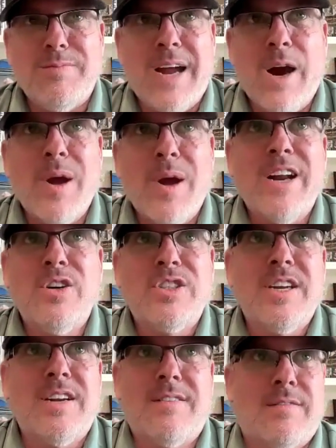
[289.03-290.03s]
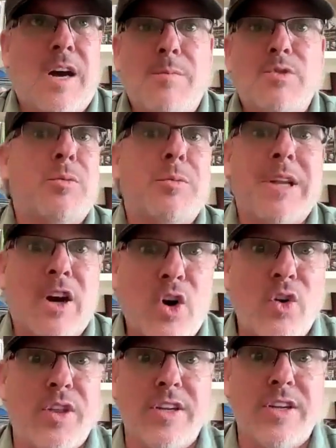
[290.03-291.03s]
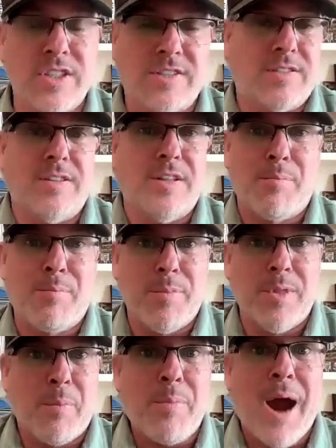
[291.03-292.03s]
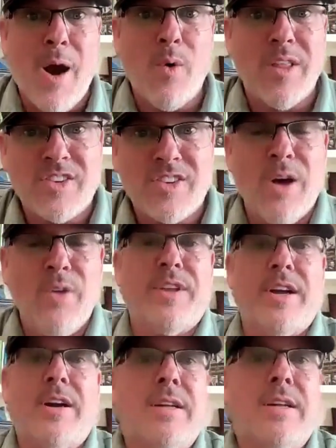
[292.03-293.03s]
how energy comes from the earth and just the power that's out there